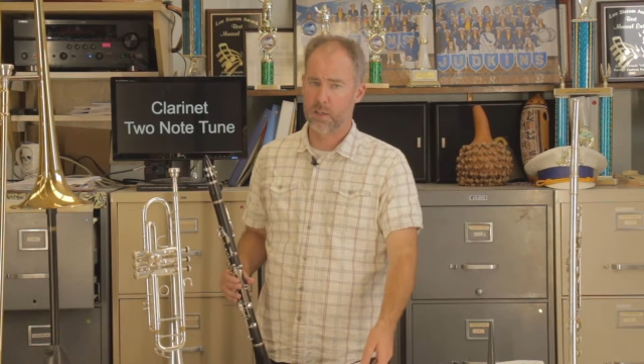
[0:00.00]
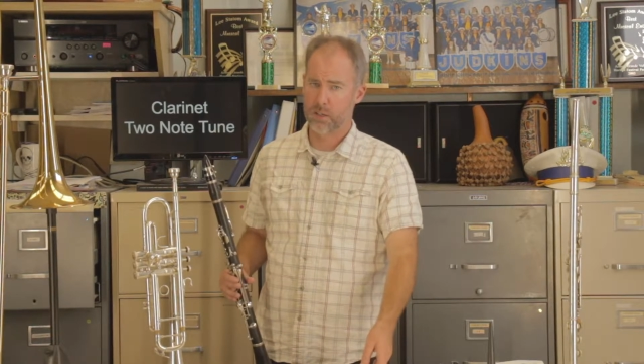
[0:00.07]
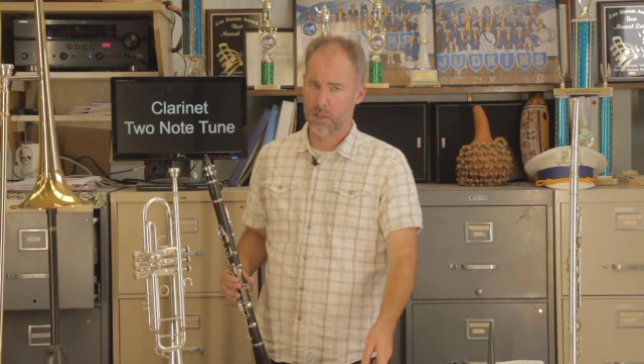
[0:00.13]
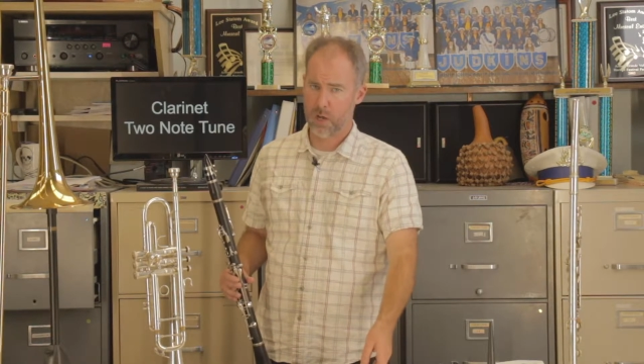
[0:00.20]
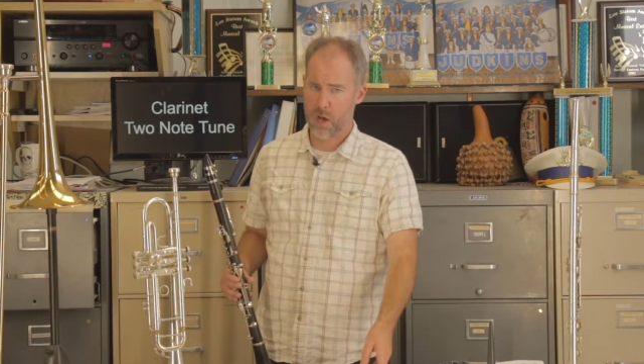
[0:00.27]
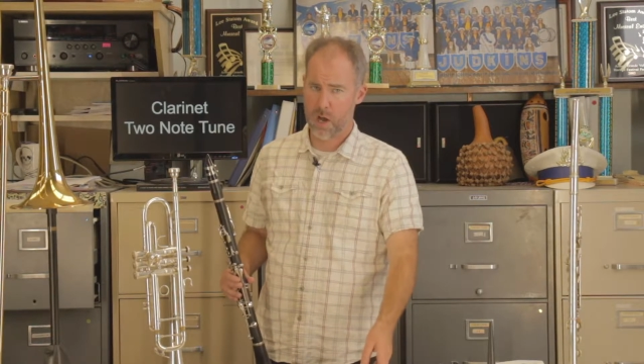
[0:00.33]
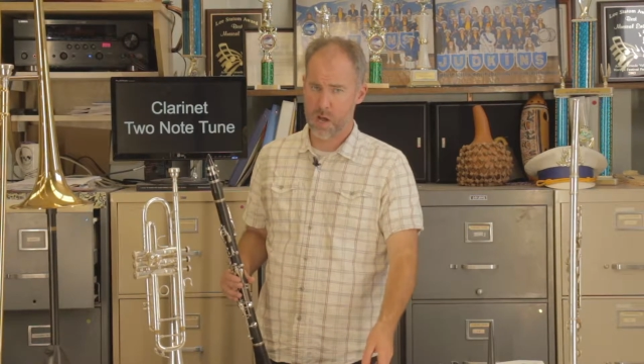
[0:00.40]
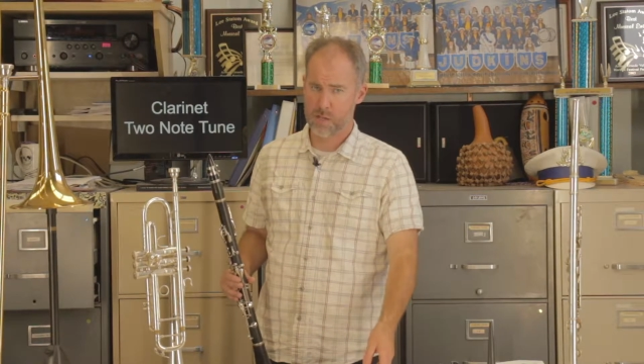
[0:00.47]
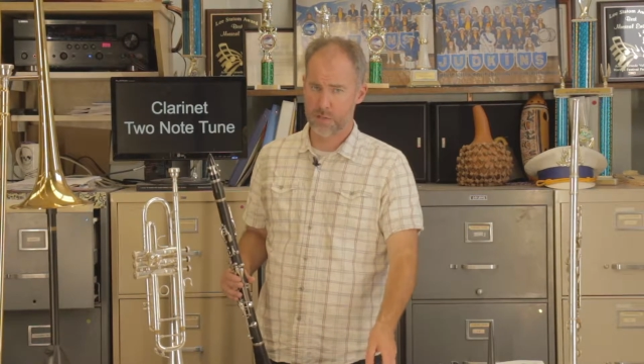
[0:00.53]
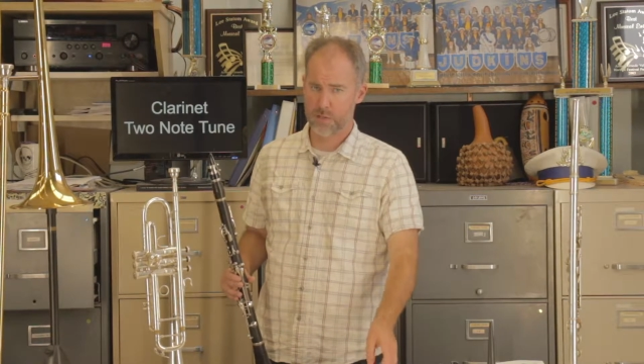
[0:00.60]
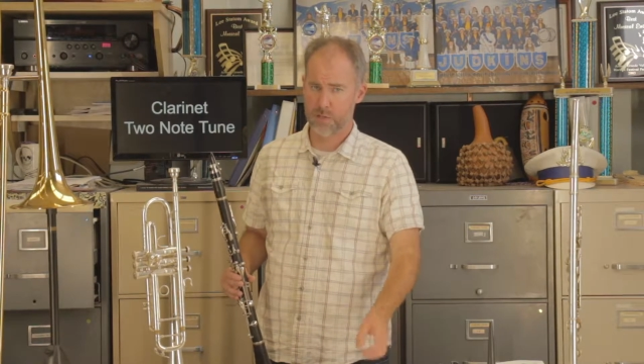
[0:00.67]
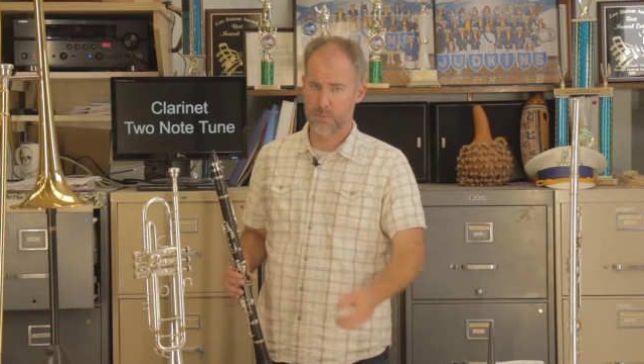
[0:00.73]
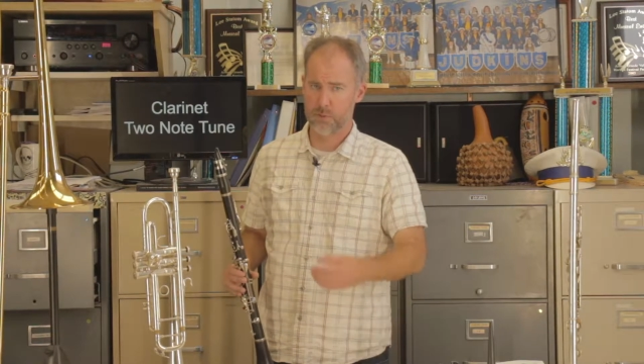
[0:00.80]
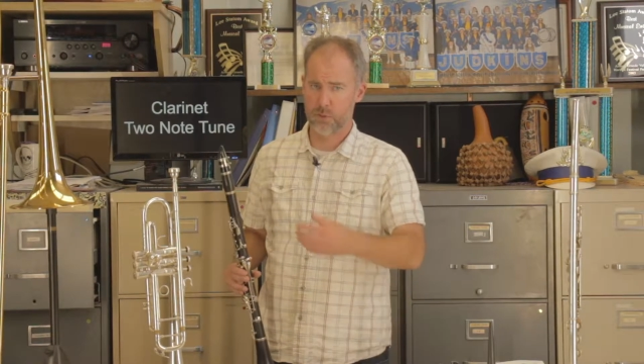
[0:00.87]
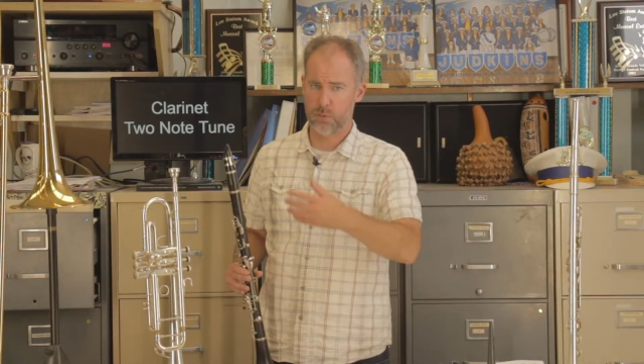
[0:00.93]
cause
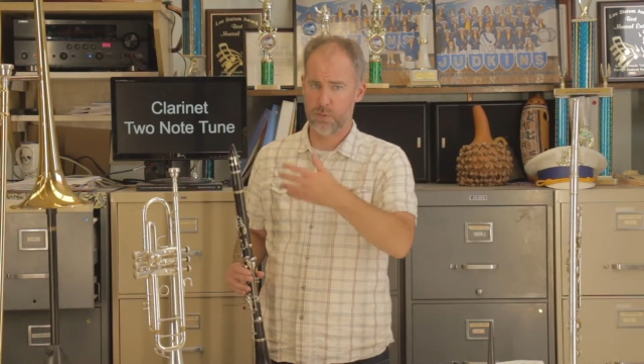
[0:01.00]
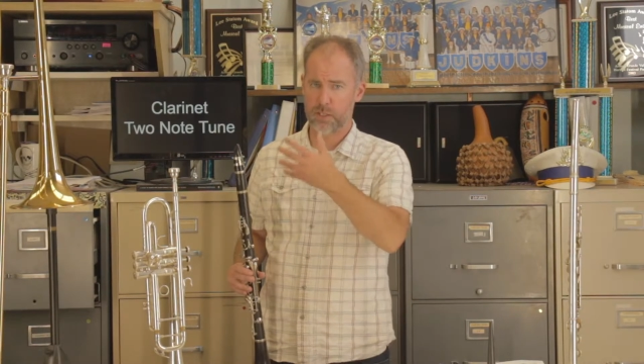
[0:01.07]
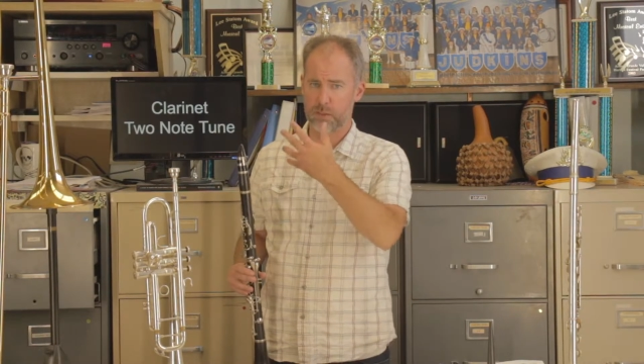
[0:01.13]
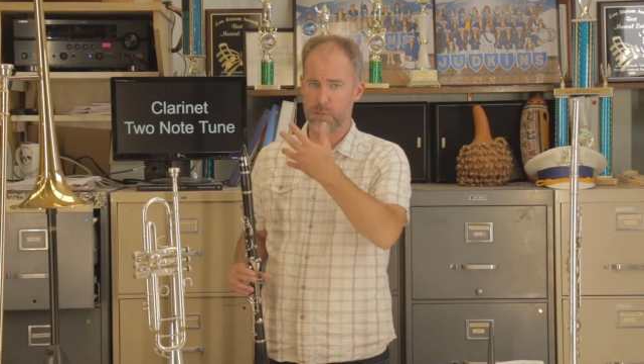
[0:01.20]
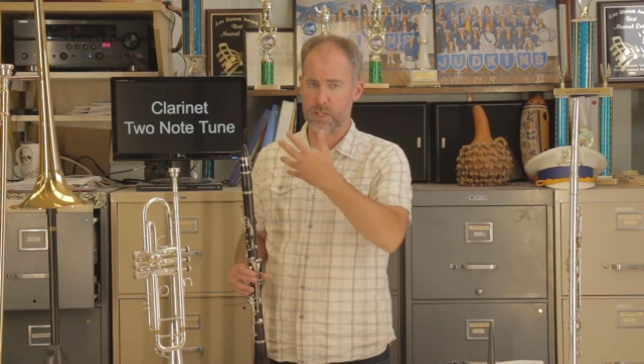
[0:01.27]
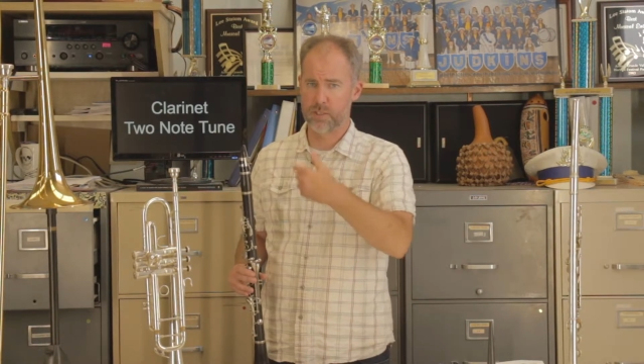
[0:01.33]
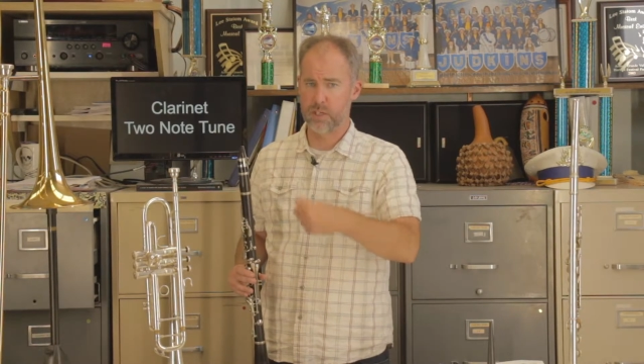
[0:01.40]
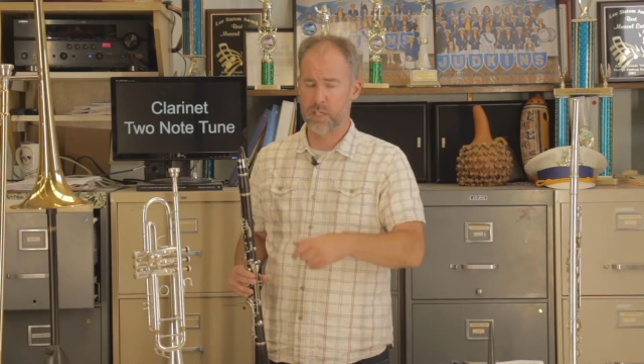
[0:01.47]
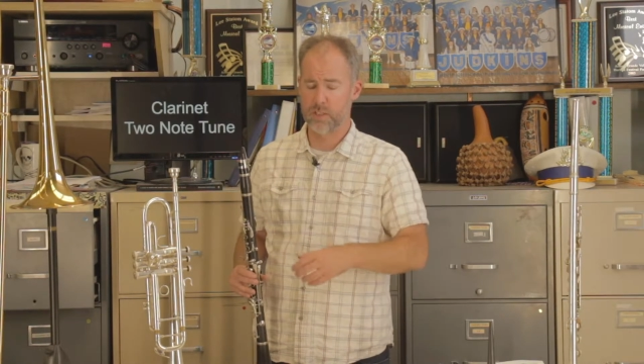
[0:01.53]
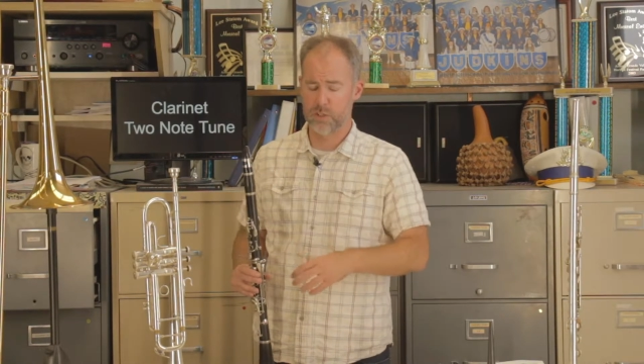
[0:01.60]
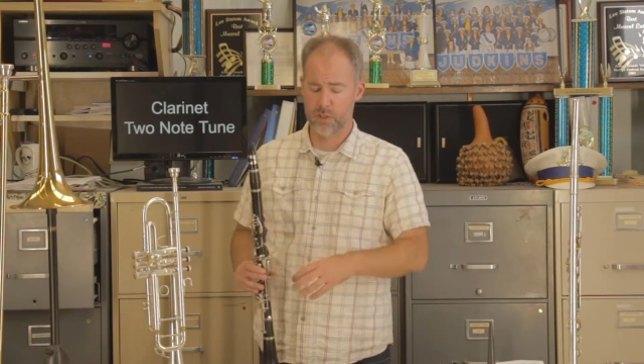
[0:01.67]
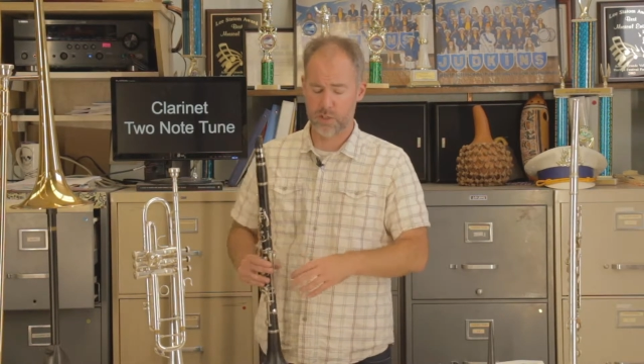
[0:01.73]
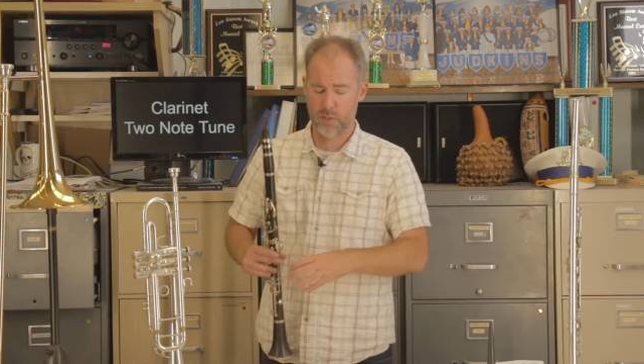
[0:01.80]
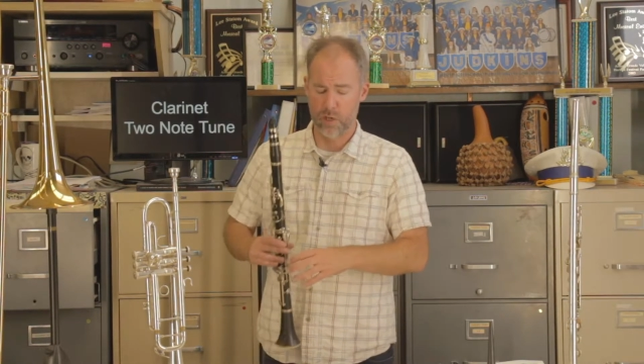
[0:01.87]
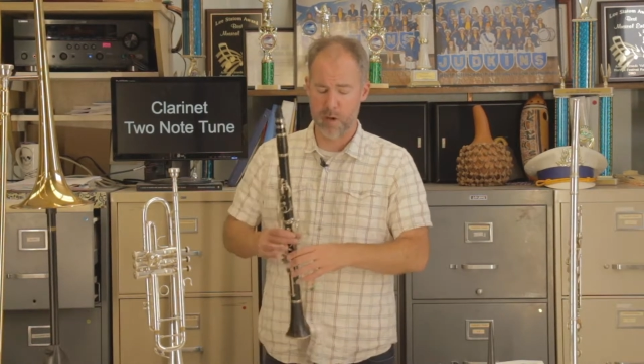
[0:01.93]
some squeaks by
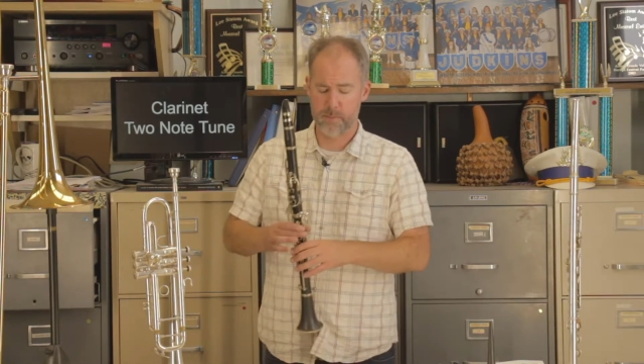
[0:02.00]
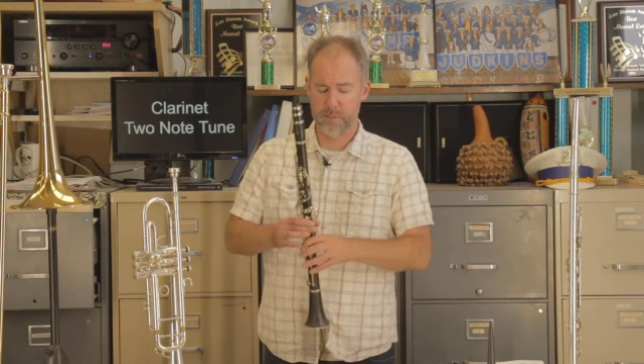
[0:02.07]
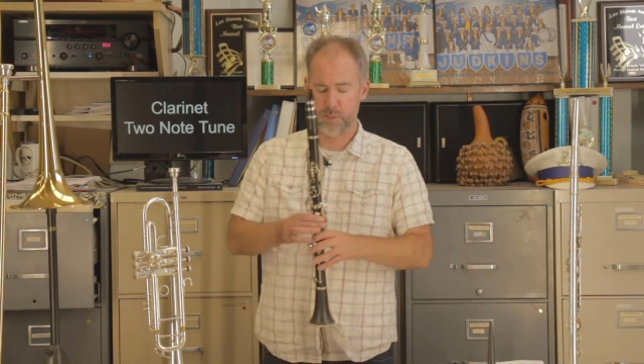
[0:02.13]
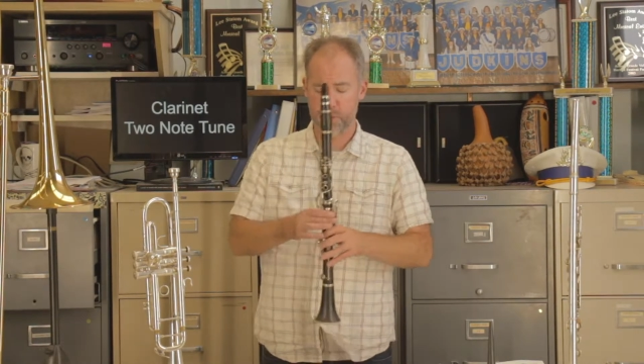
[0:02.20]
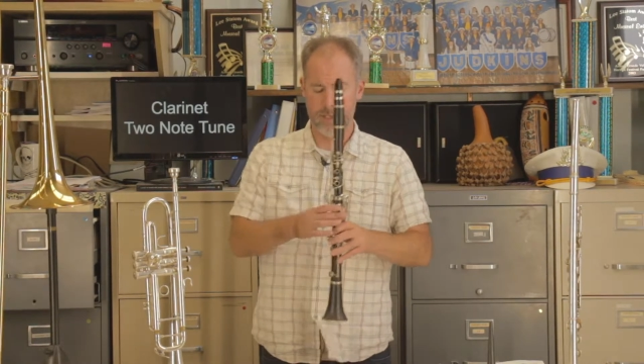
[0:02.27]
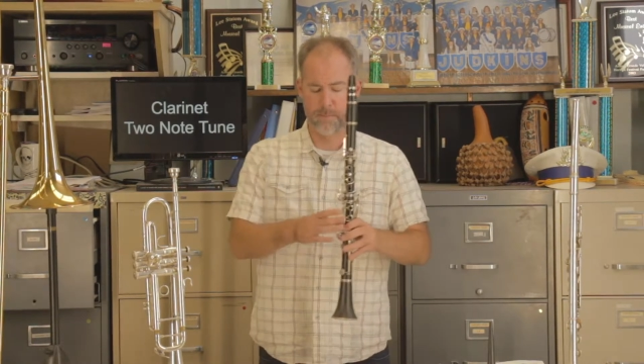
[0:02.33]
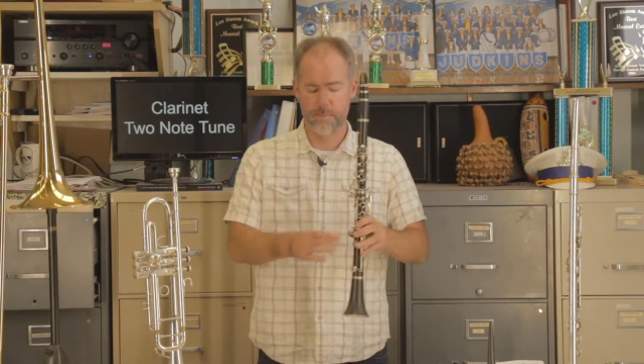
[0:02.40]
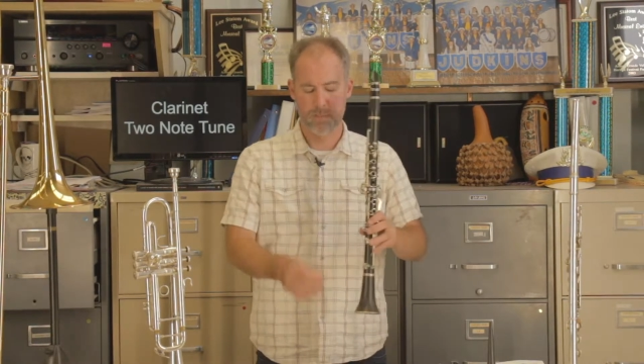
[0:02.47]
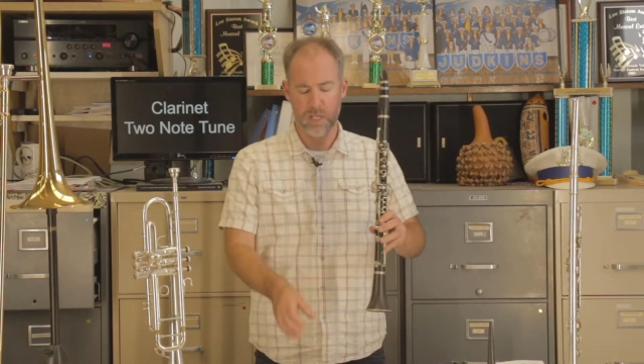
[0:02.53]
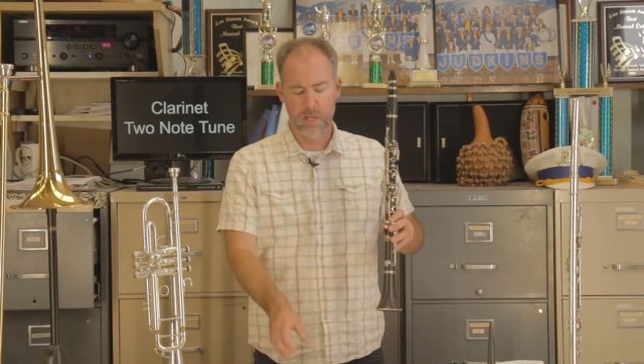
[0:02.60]
changing your embouchure.